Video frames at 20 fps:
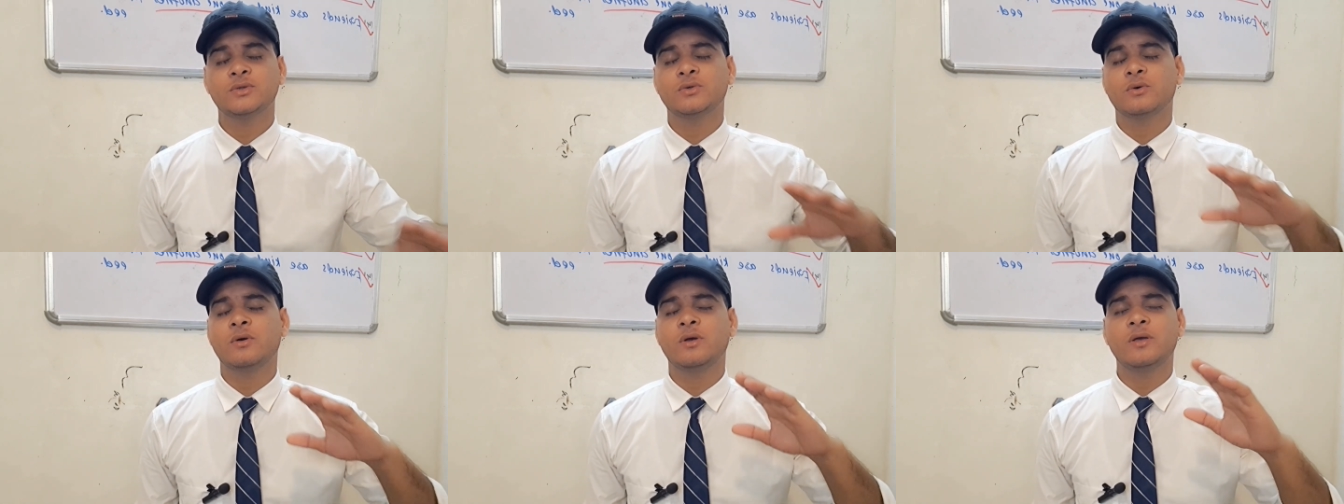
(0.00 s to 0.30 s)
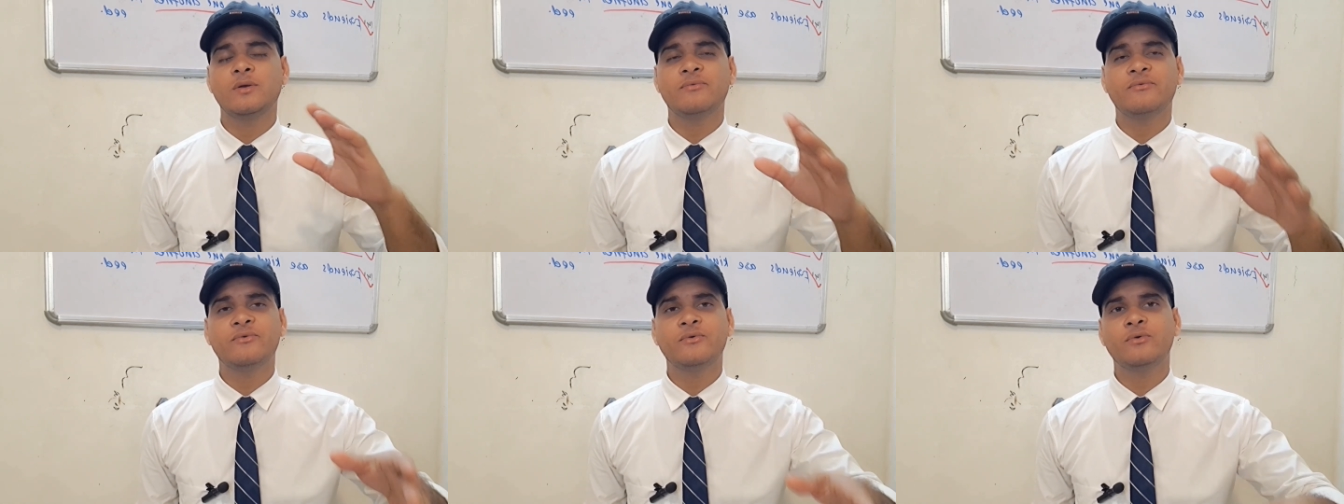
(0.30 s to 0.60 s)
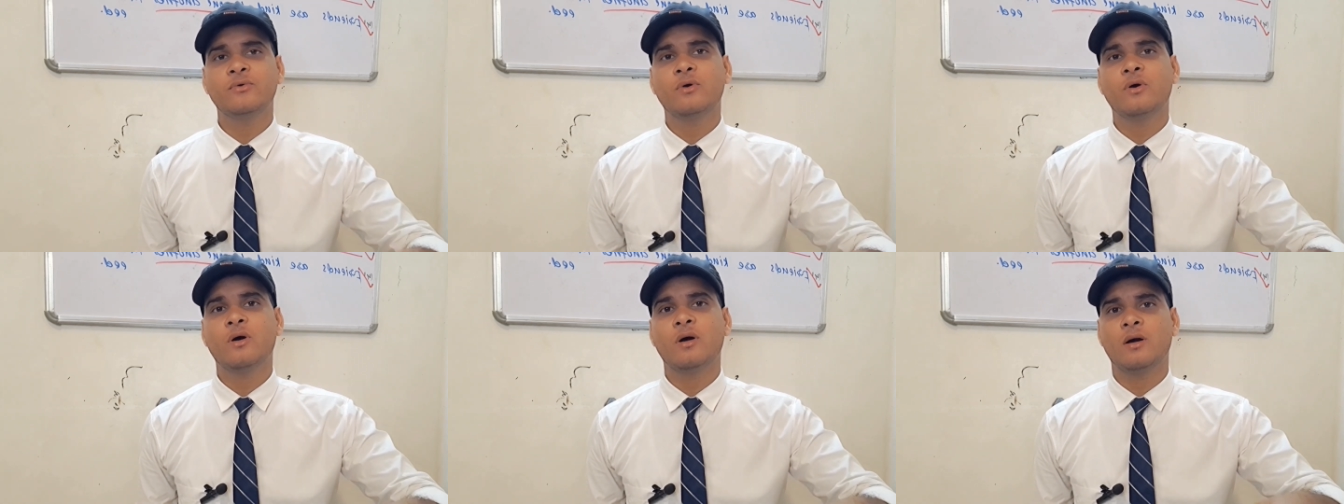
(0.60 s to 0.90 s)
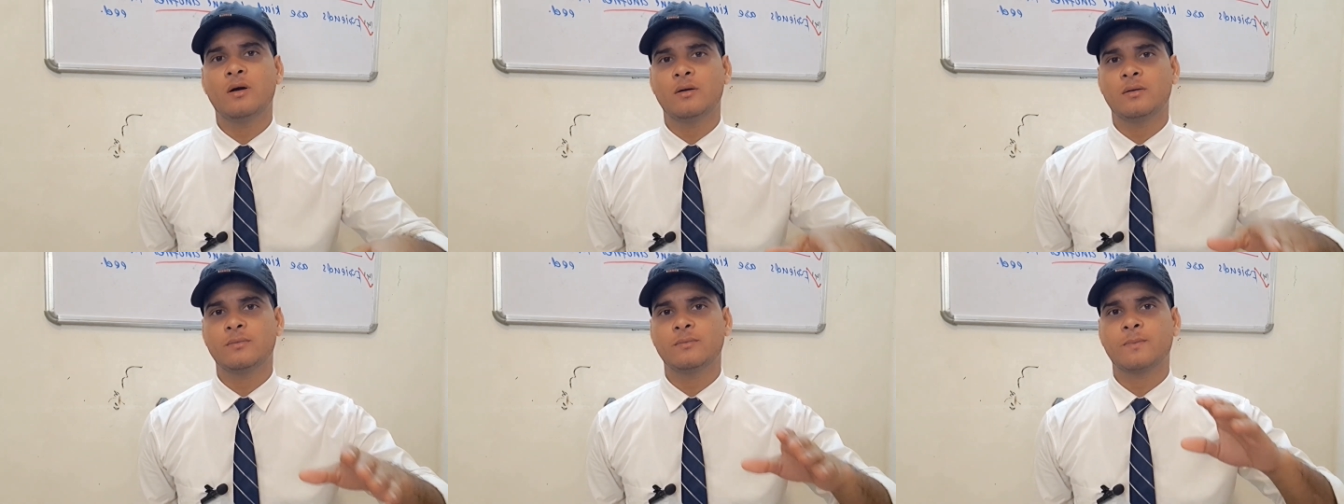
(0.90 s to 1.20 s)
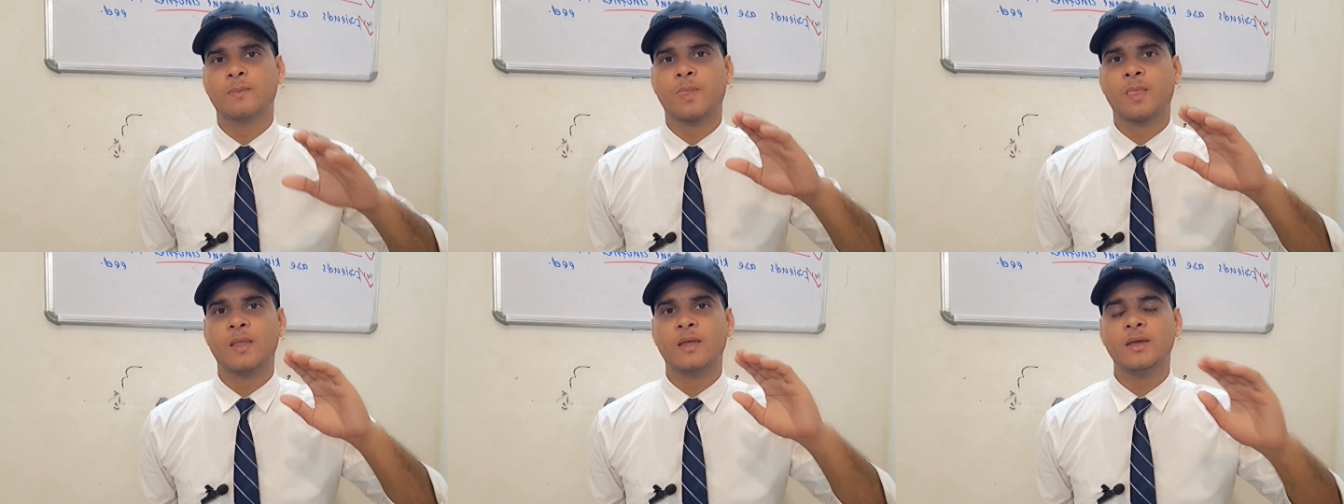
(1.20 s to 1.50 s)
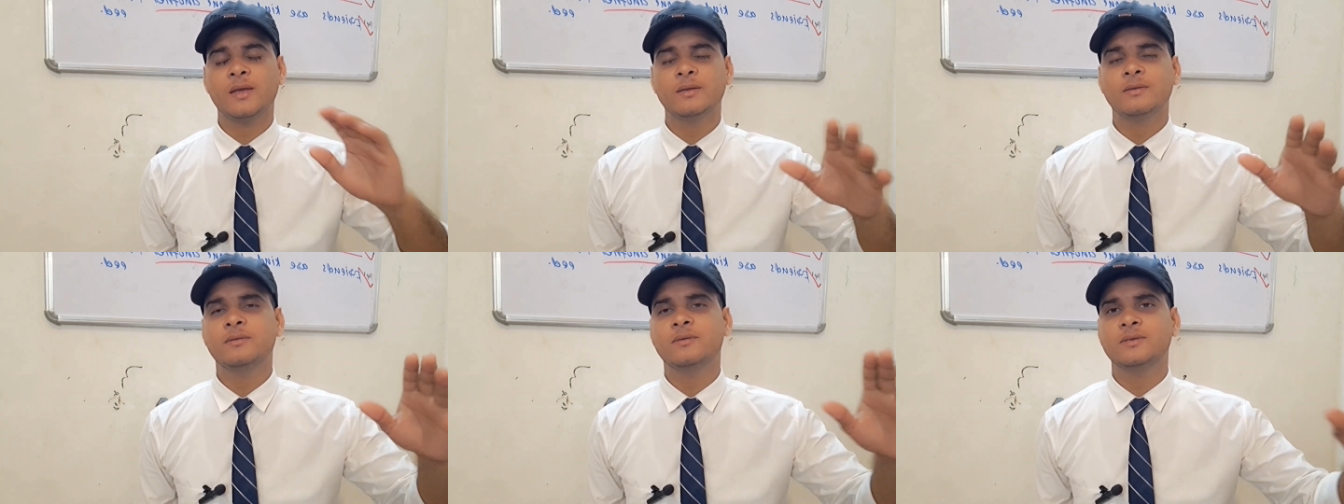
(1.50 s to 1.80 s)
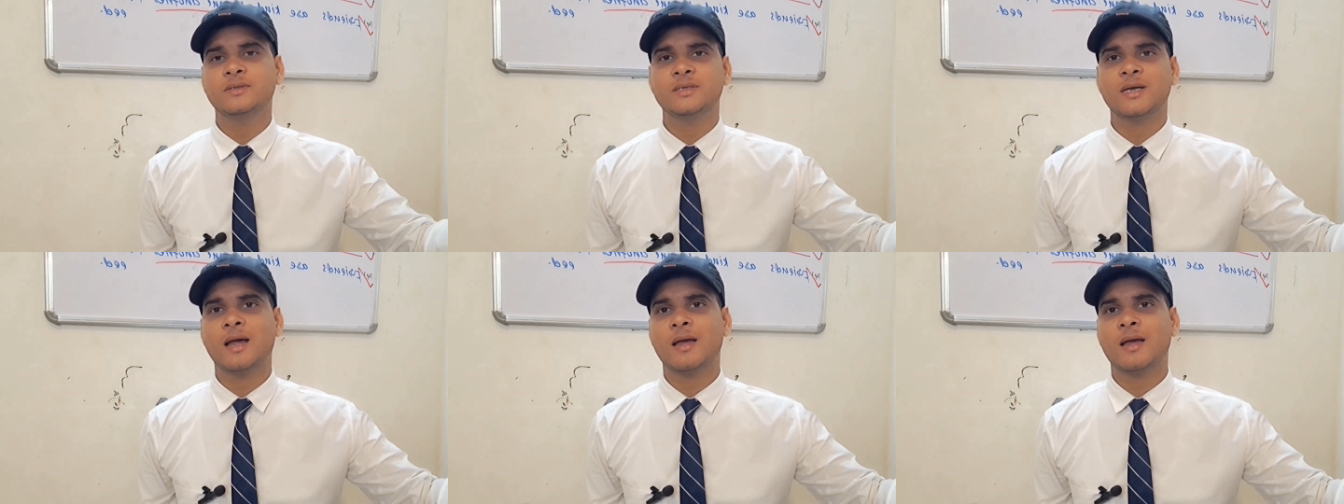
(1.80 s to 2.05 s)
So if you are in the